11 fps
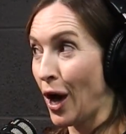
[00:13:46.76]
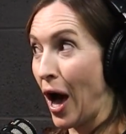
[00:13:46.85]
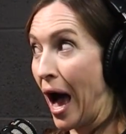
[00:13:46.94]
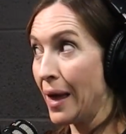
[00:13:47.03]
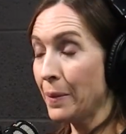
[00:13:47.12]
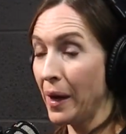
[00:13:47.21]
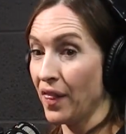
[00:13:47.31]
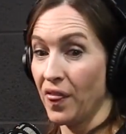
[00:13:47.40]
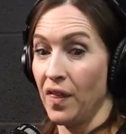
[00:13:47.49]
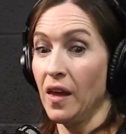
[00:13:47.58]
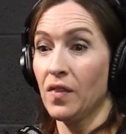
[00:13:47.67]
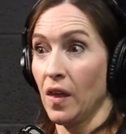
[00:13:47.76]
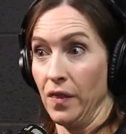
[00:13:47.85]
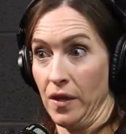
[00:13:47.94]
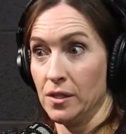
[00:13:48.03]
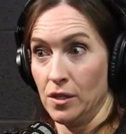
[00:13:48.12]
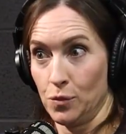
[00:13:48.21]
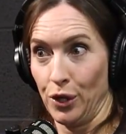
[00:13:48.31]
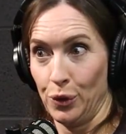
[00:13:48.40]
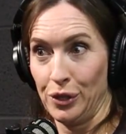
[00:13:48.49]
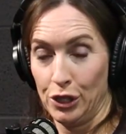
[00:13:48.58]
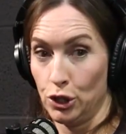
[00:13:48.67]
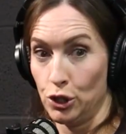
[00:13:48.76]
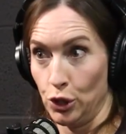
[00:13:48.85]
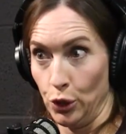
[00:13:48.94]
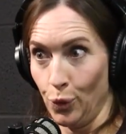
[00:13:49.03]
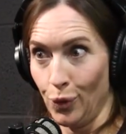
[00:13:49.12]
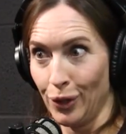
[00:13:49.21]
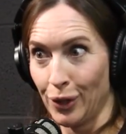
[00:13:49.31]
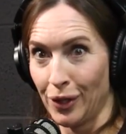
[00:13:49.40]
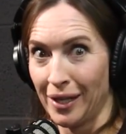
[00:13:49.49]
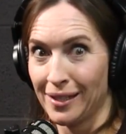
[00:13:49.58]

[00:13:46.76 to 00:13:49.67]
I might think that this is what you need to do.